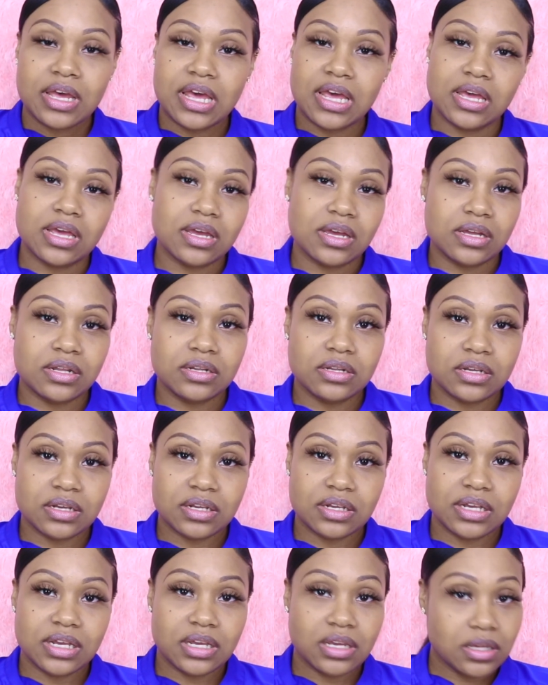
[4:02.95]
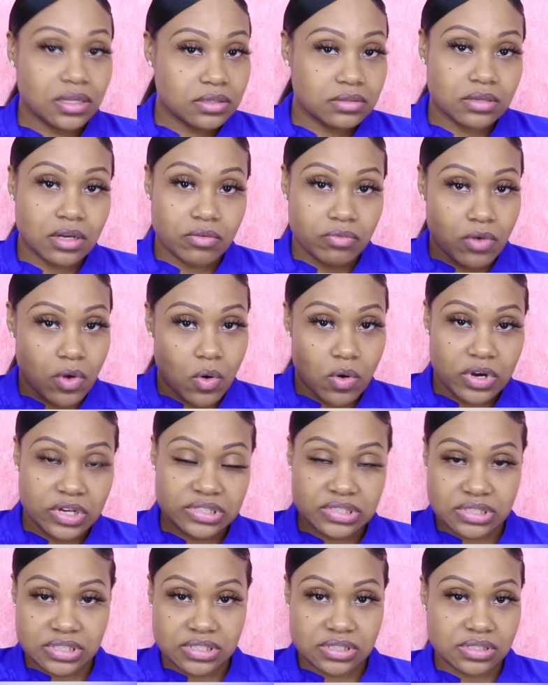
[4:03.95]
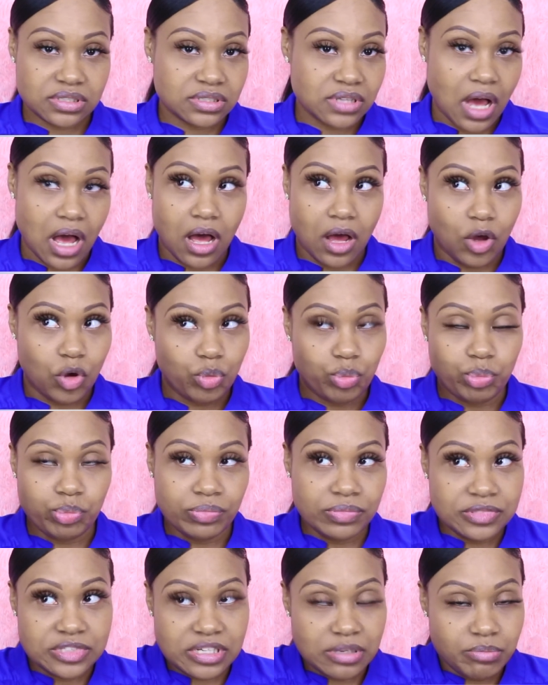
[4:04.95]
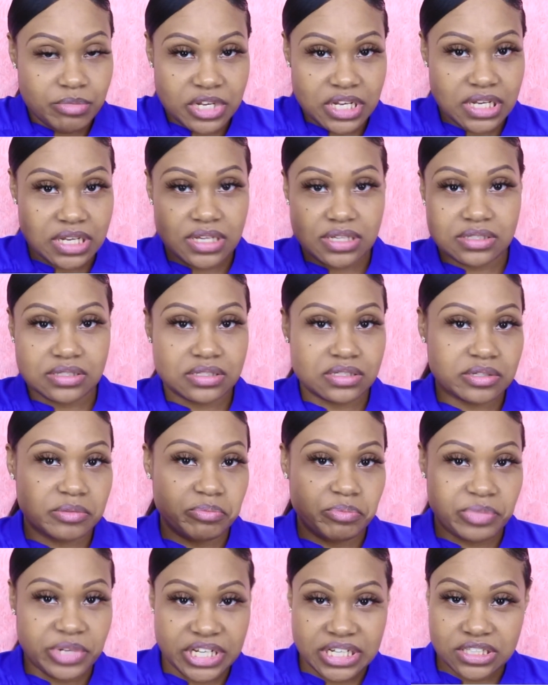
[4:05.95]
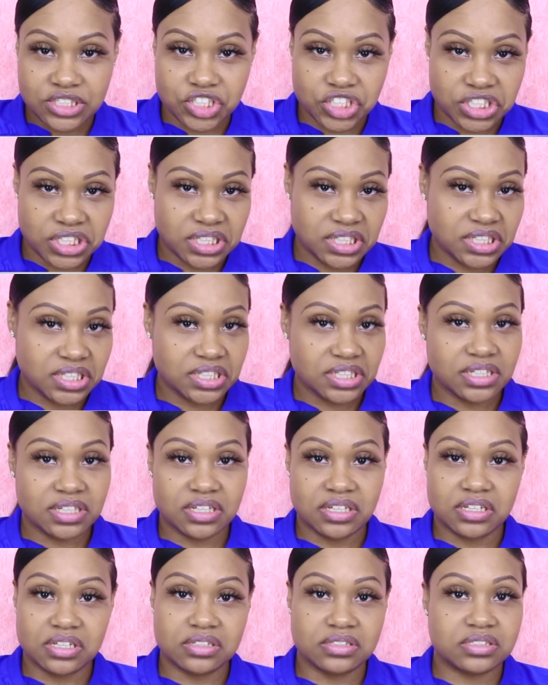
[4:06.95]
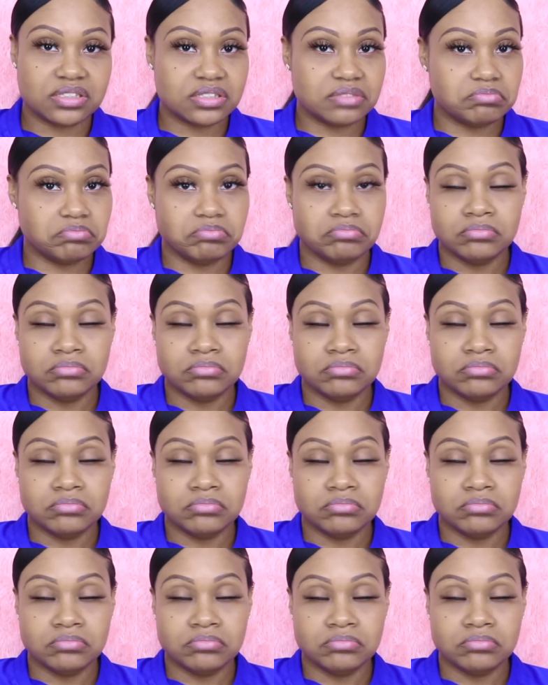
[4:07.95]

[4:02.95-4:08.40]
And it, of course, this is all, to me, it's beachy, it's